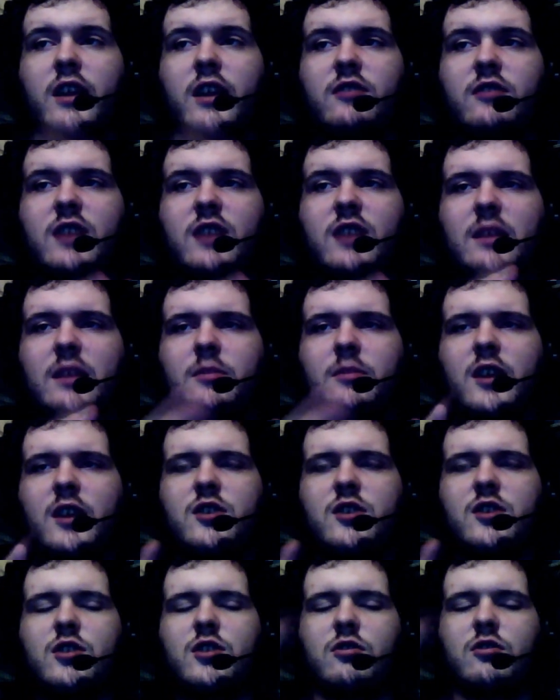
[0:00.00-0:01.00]
It's the
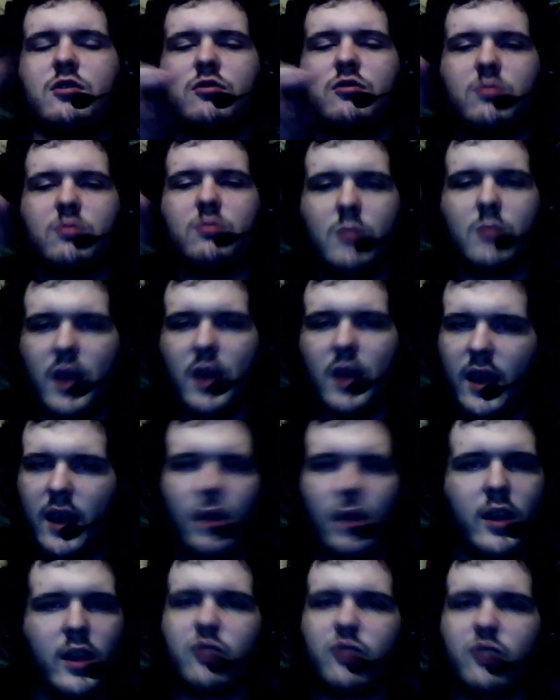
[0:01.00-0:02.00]
adaptations.
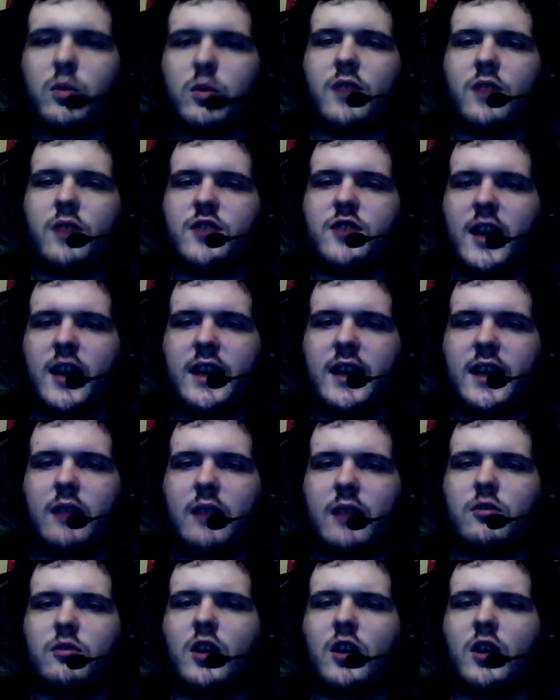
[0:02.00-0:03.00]
It's worth checking out.